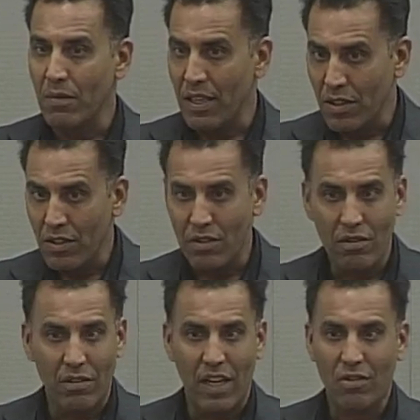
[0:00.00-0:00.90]

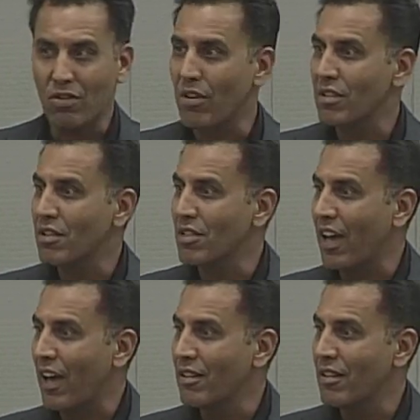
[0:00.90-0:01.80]
In UNESCO,
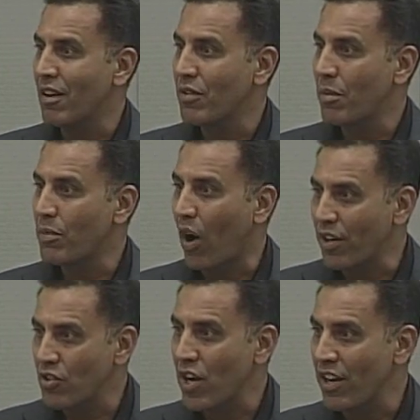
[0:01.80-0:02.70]
as I said, the
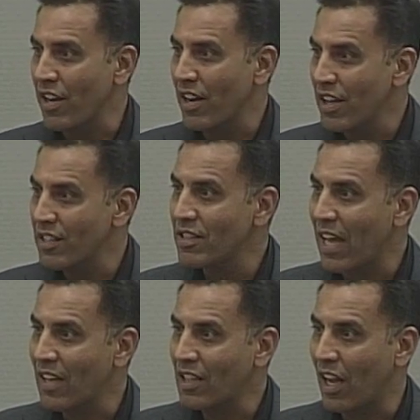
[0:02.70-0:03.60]
broad agenda
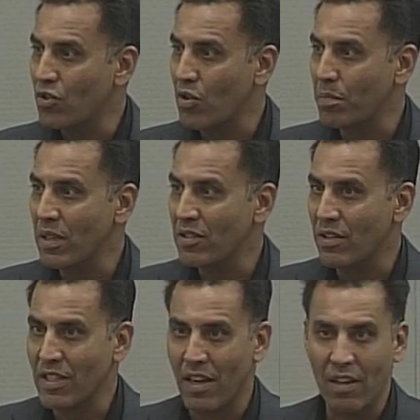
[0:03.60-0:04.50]
is that cultural
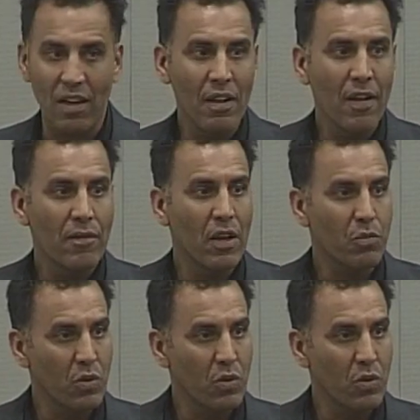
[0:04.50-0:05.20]
peace agenda.